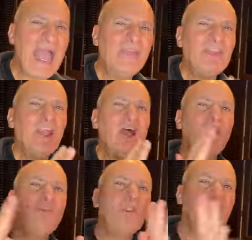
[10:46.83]
At the
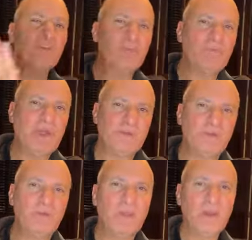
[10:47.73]
other end of the
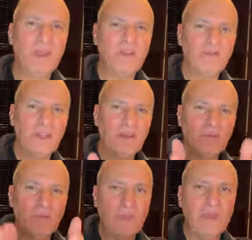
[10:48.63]
spectrum, you know how you've got
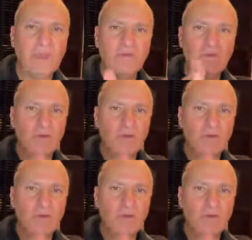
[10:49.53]
Volbella,